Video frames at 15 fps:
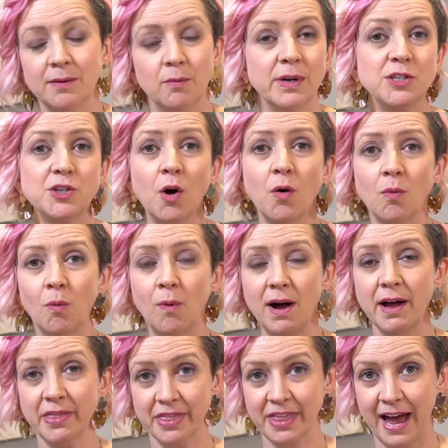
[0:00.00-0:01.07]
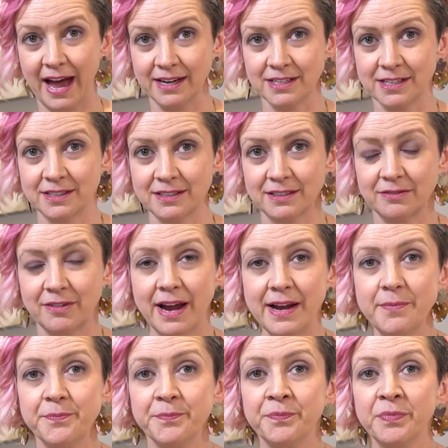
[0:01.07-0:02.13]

and we don't want that, right?